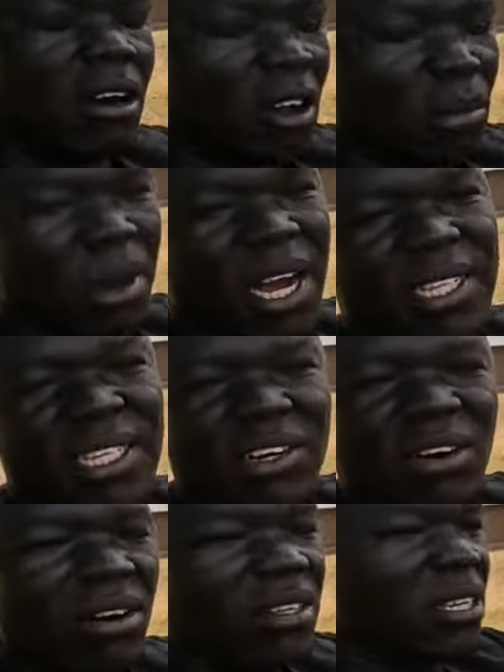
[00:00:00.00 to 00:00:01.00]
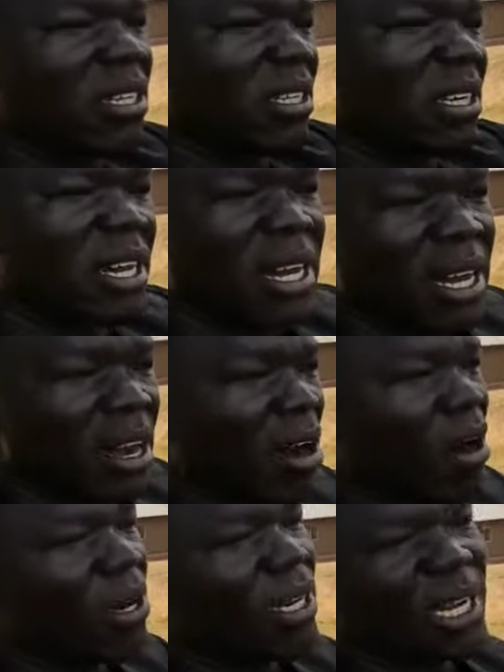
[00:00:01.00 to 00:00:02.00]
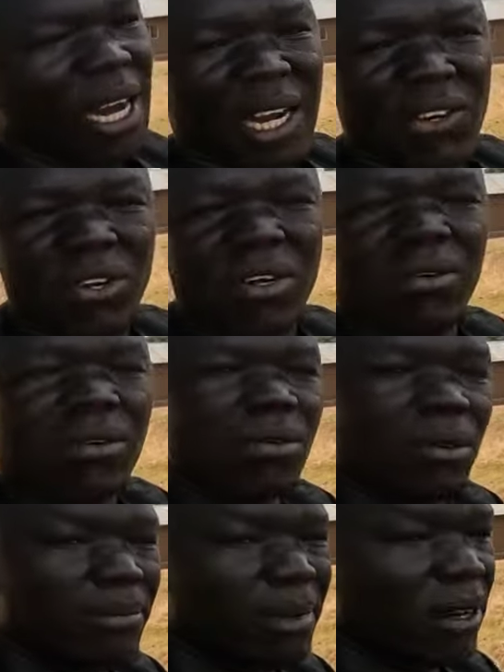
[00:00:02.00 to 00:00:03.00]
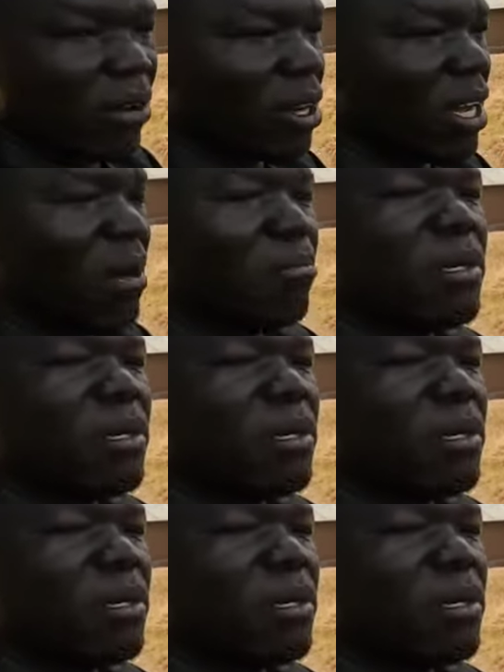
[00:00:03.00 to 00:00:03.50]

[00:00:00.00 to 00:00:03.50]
Almighty God all the country will be okay